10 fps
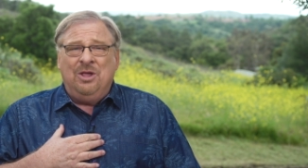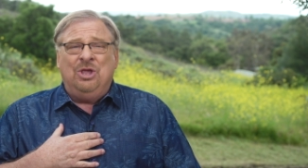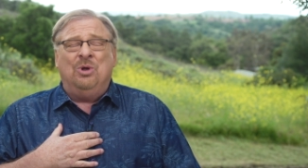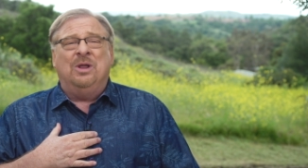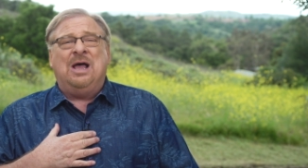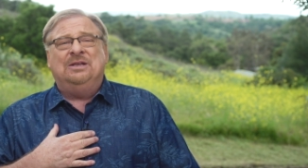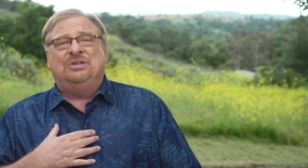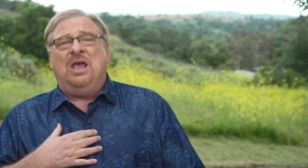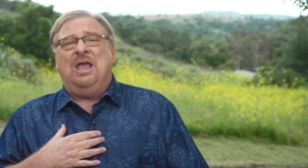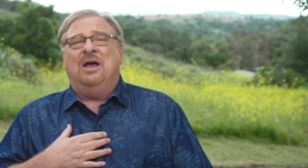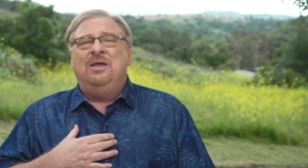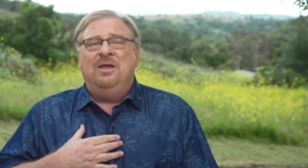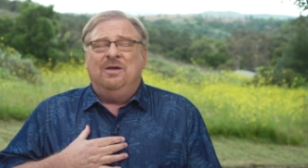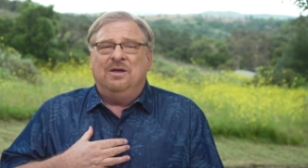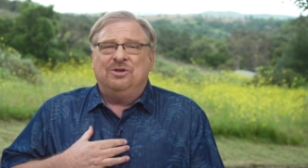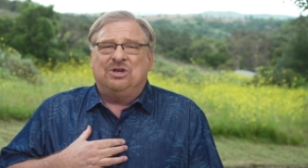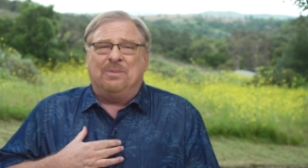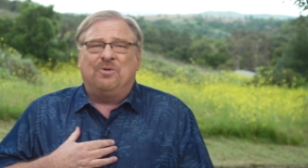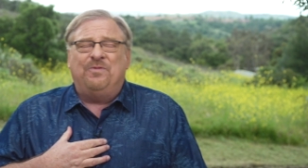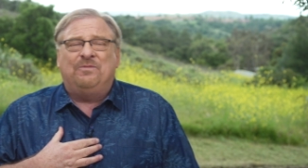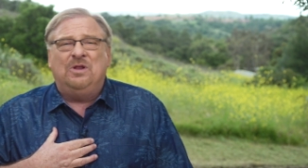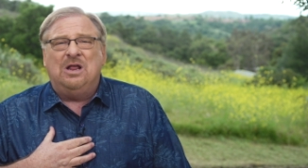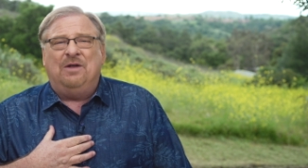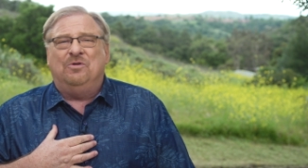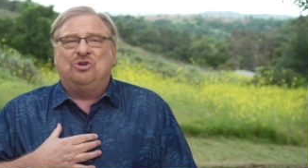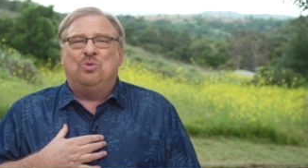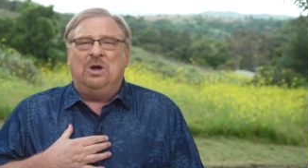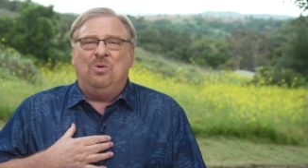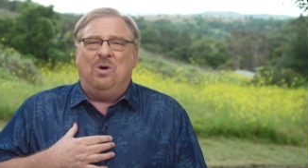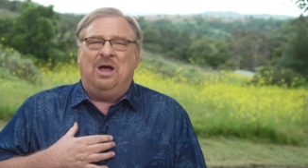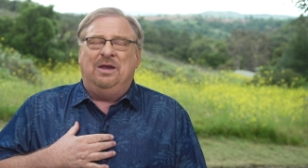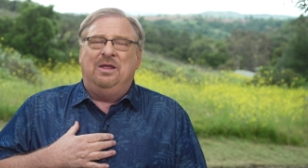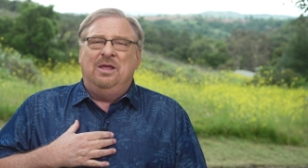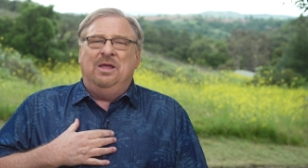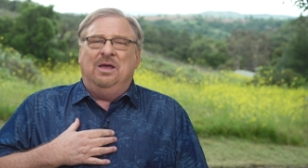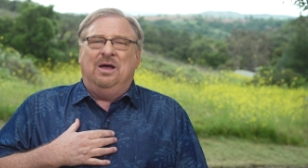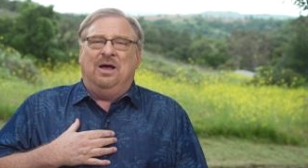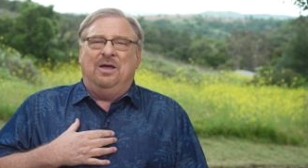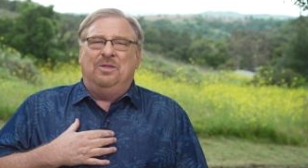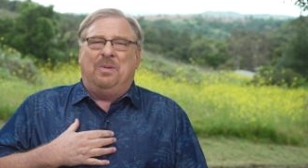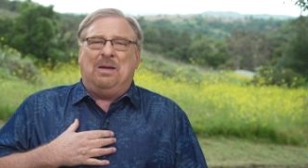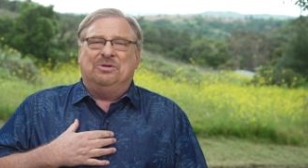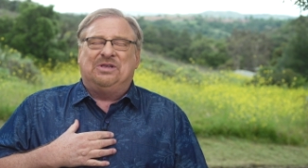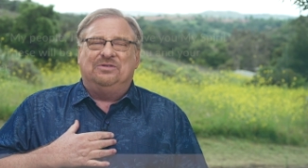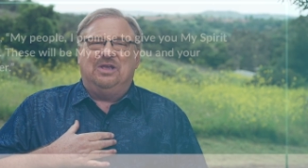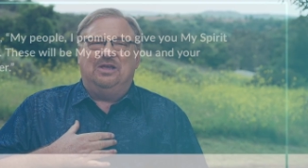You know, in Isaiah chapter 59, verse 21, the Bible says